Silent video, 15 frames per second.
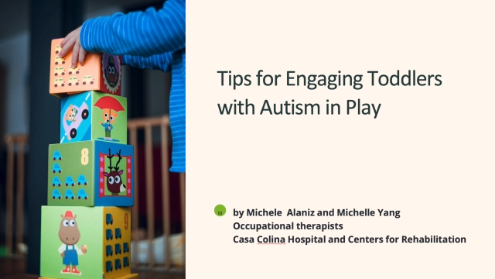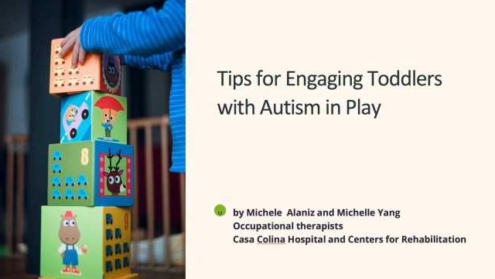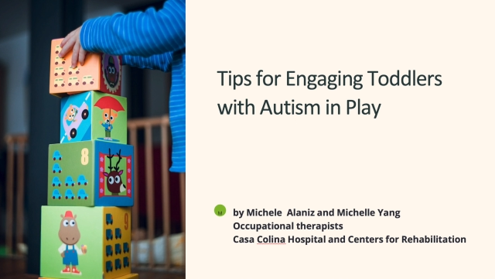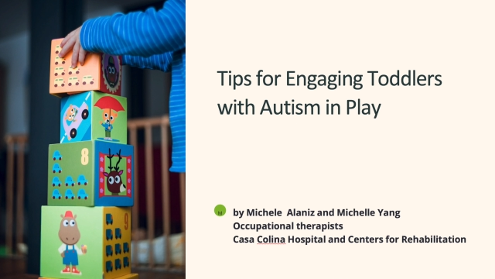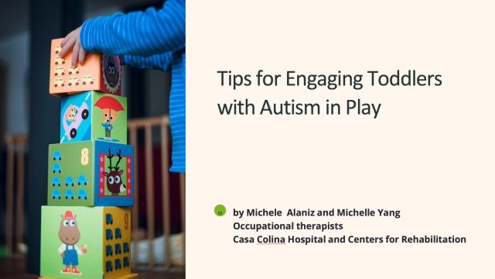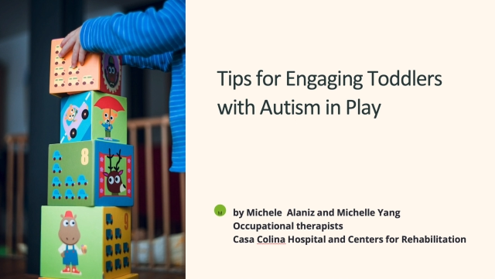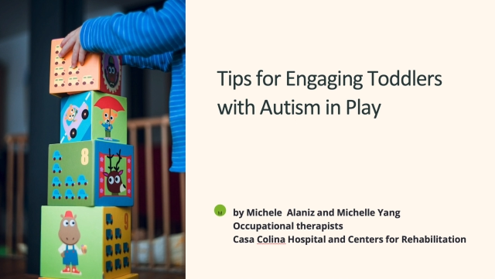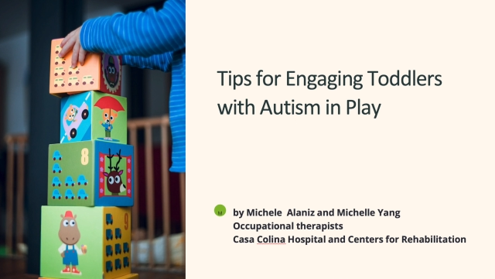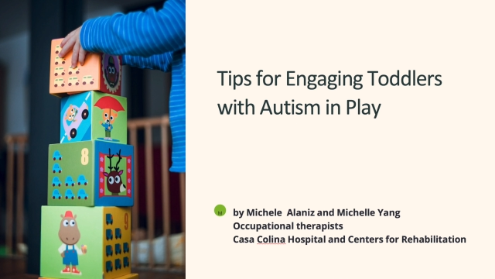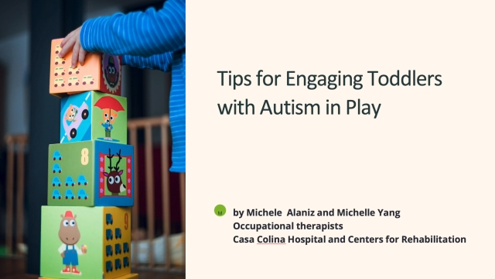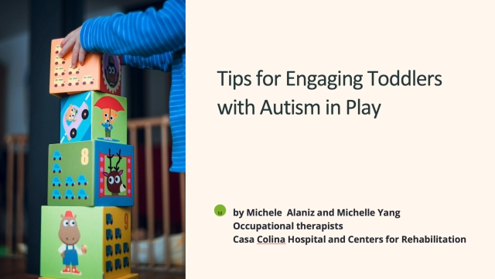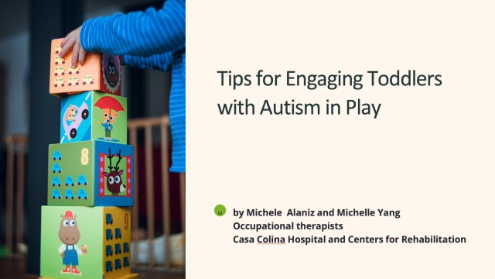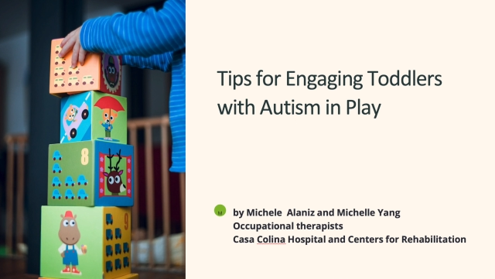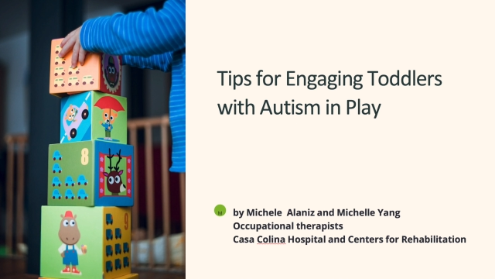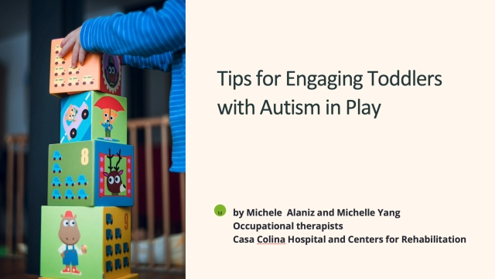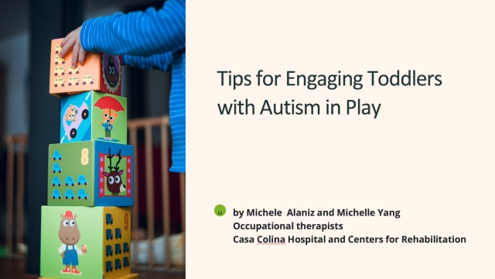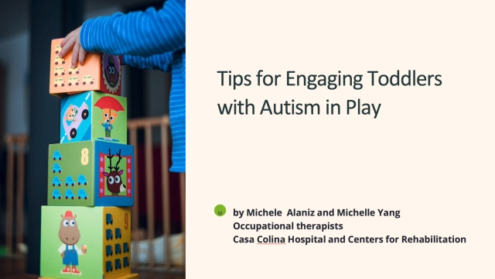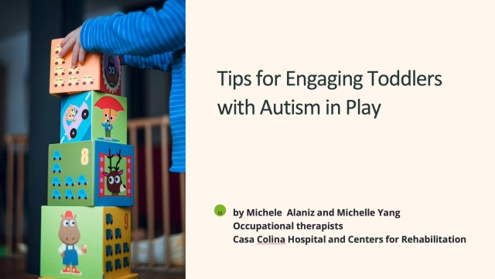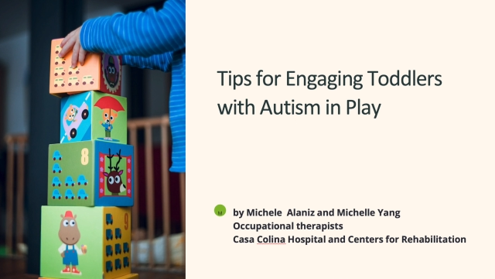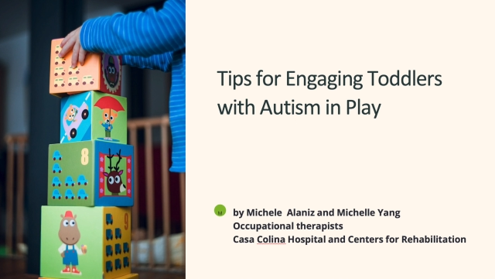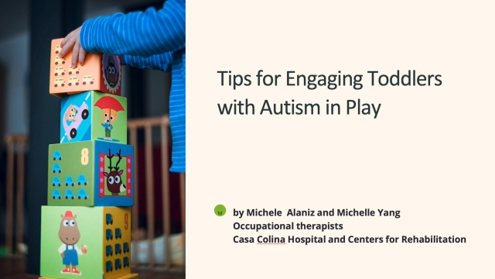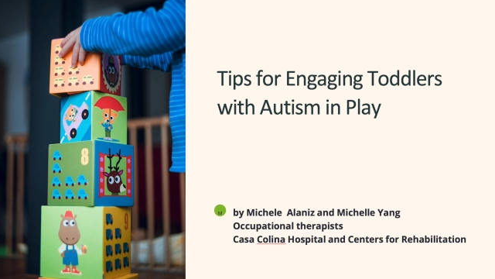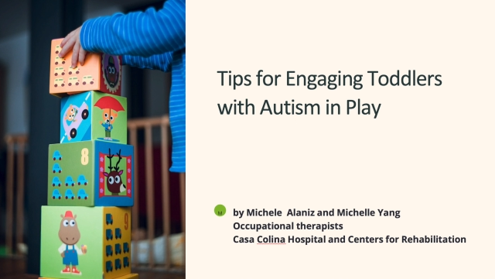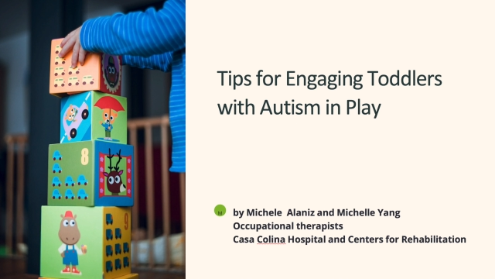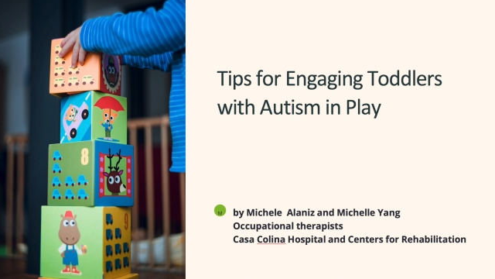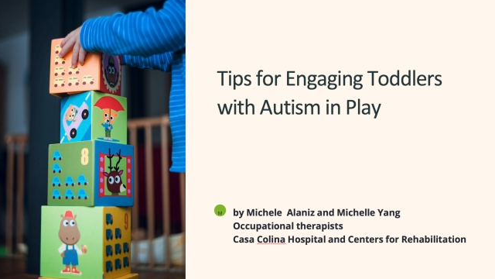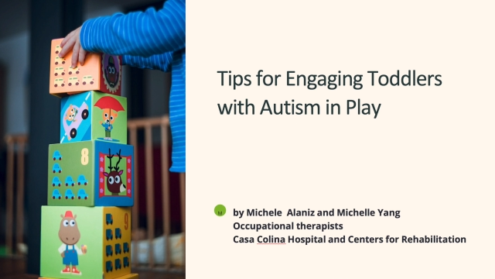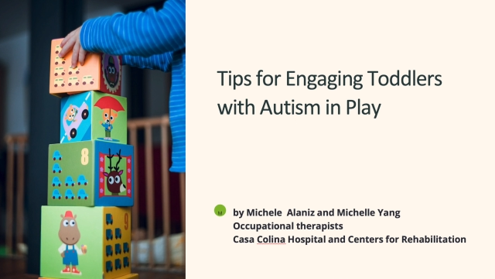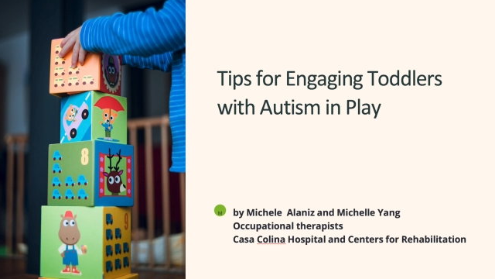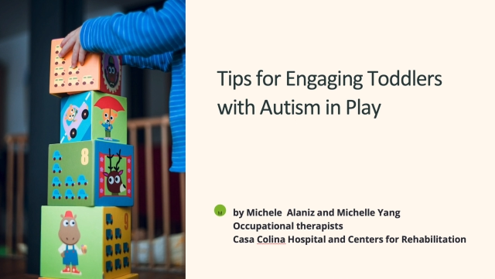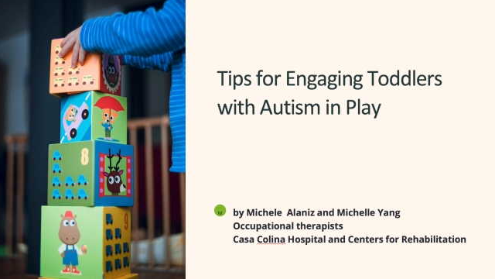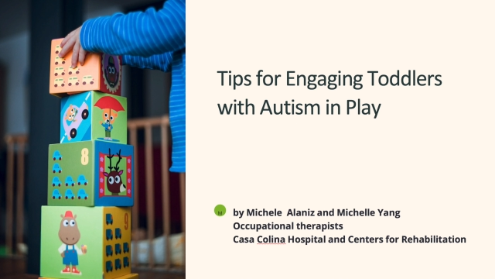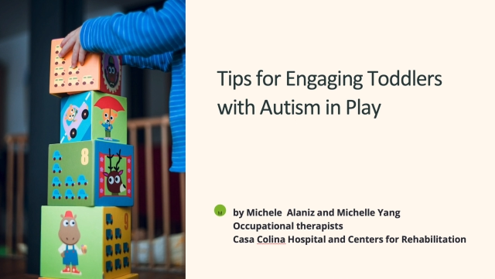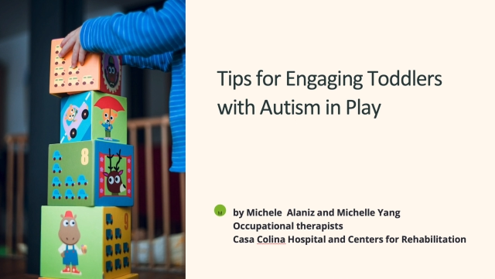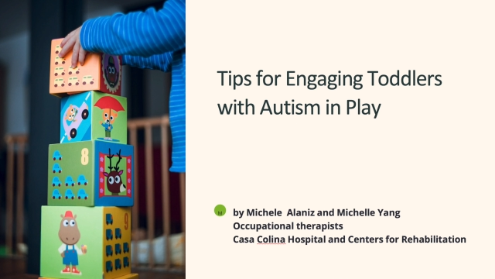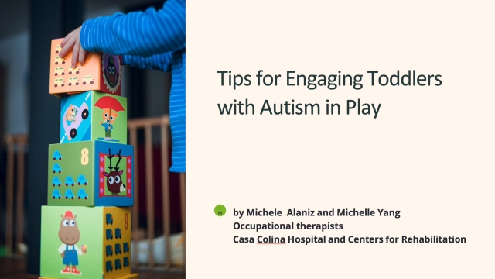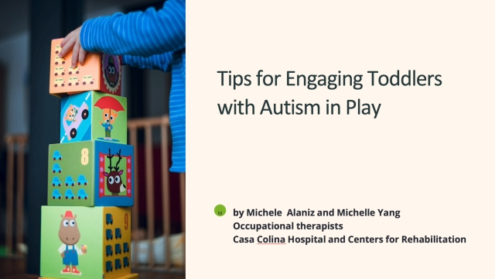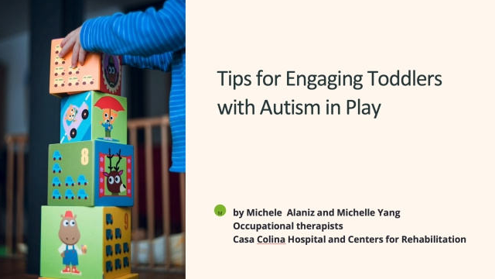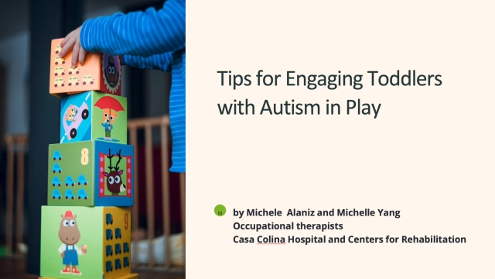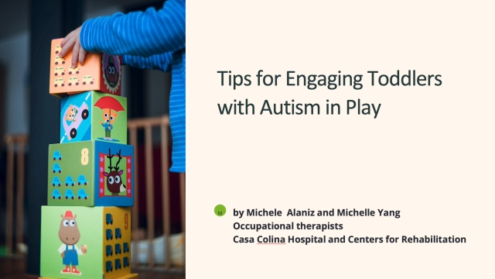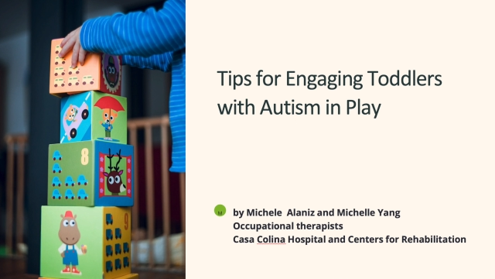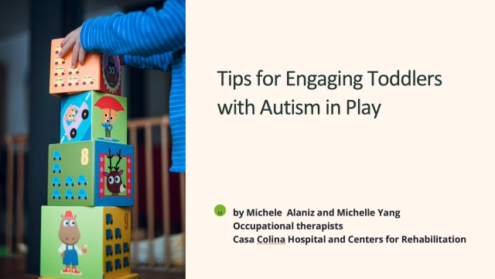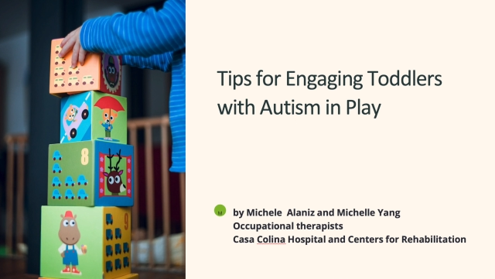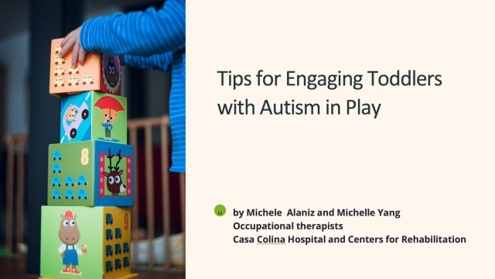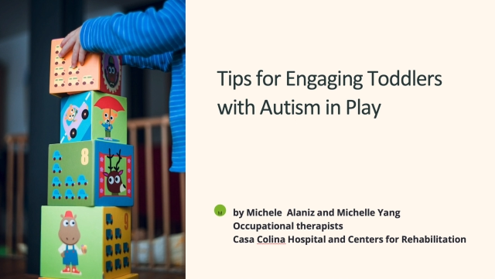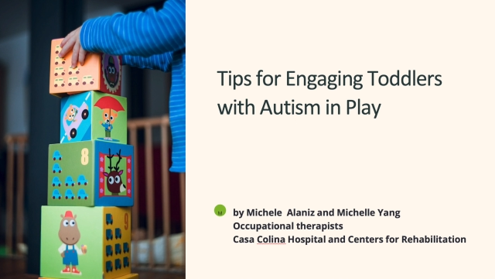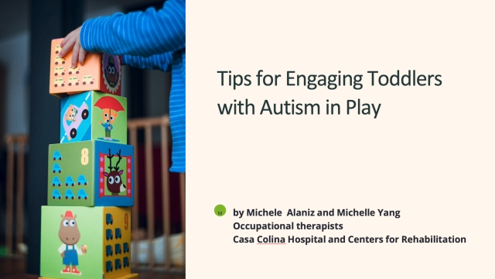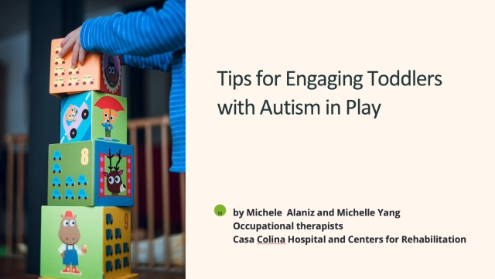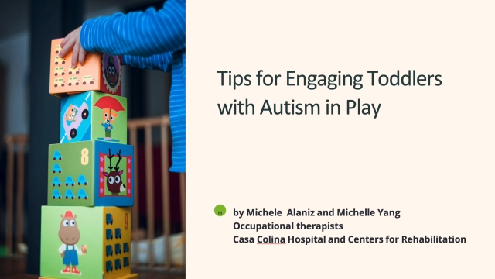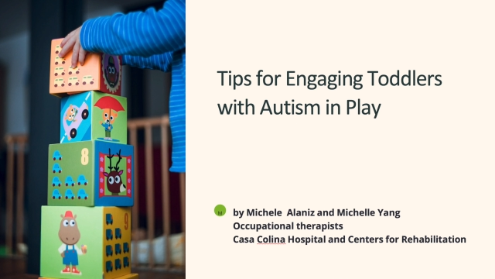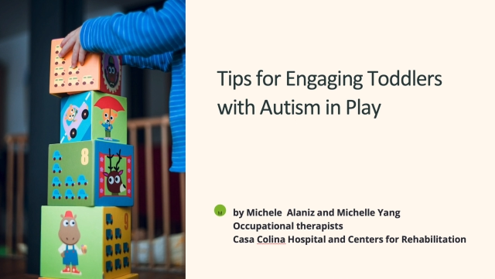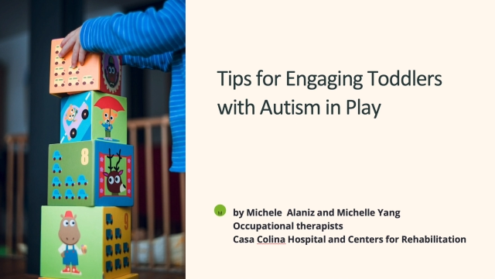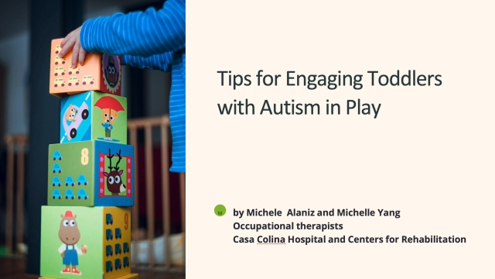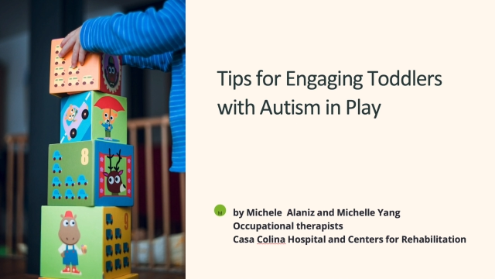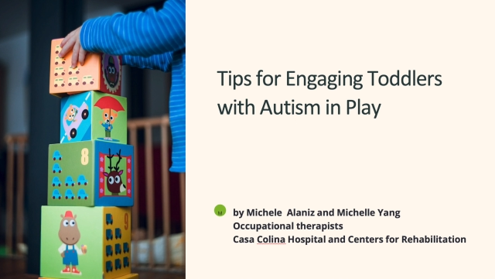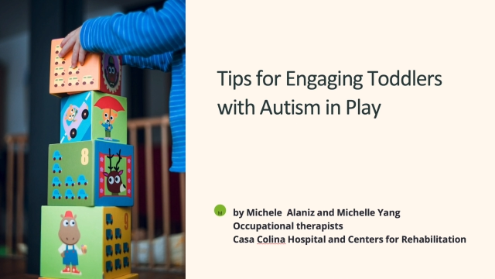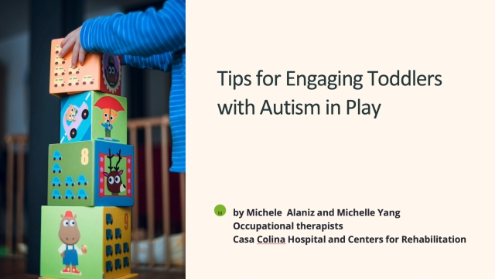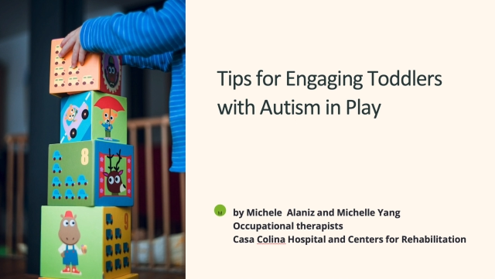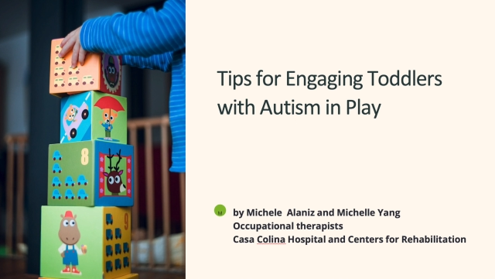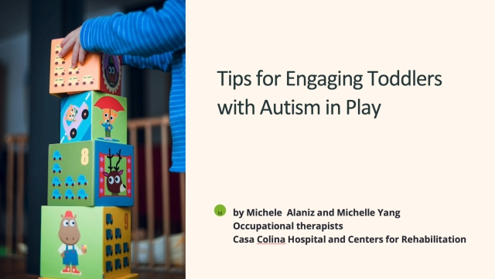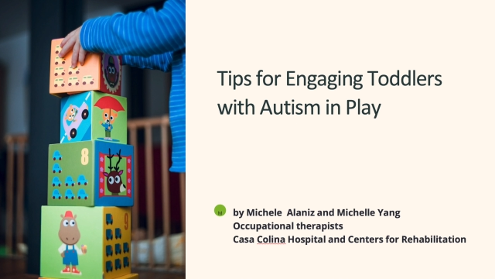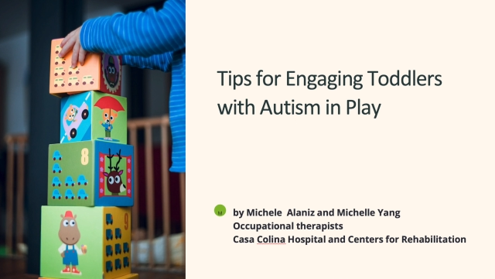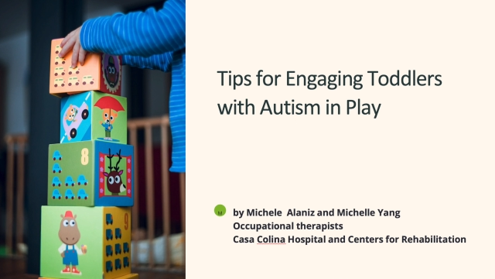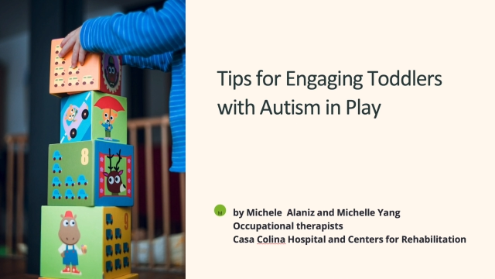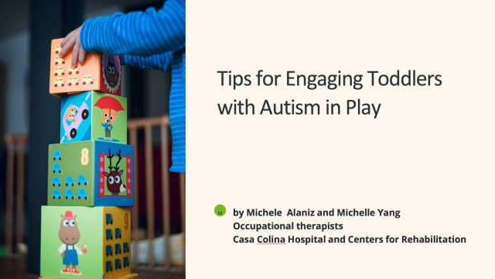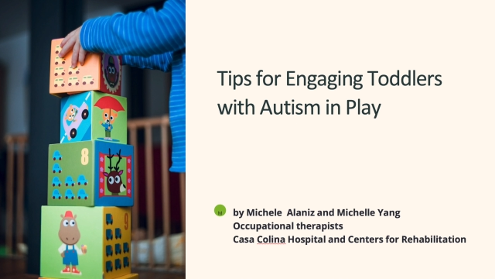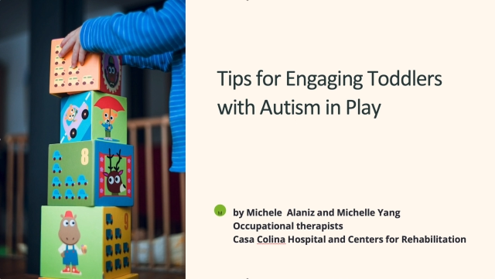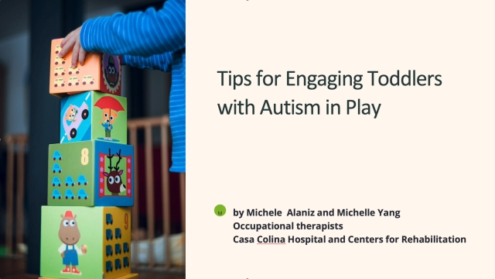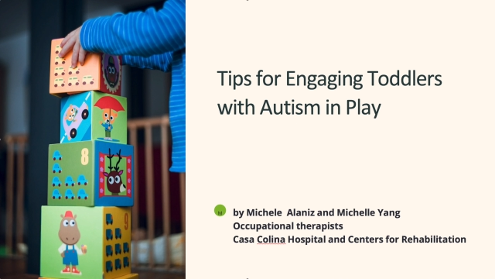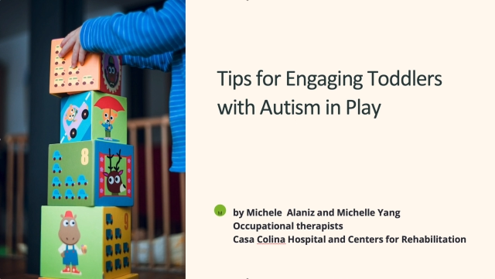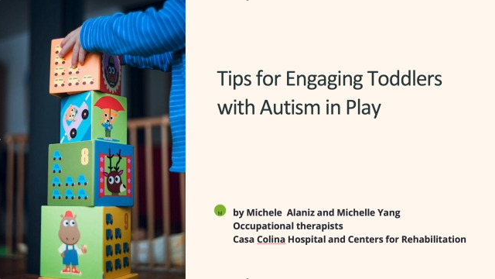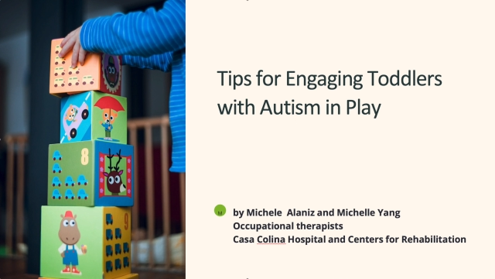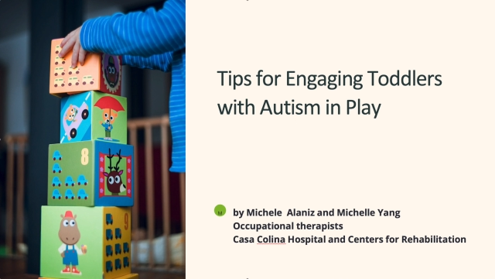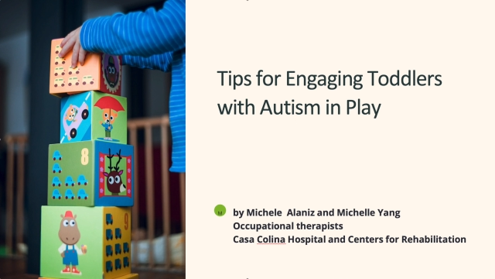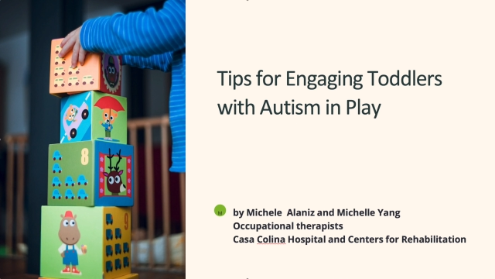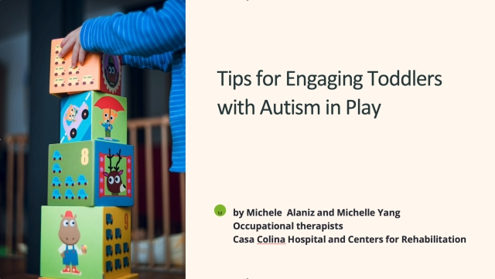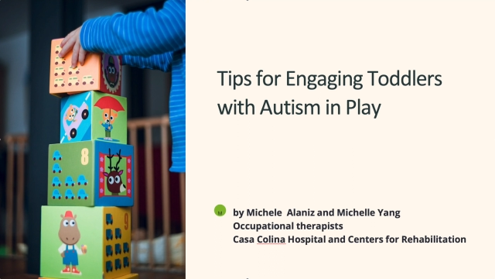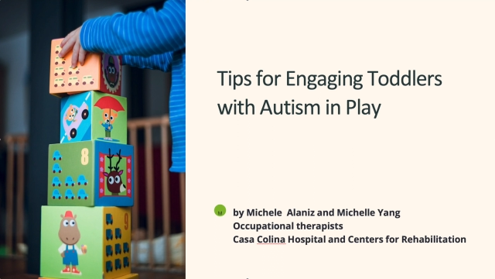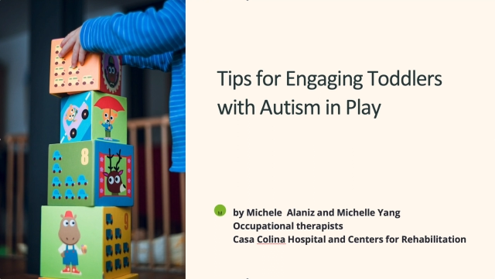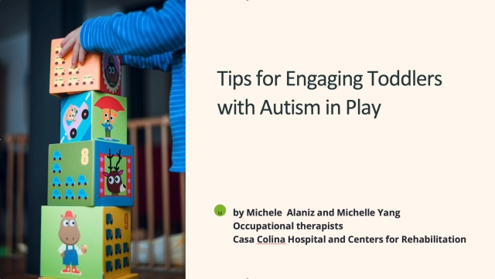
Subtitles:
(no speaker visible)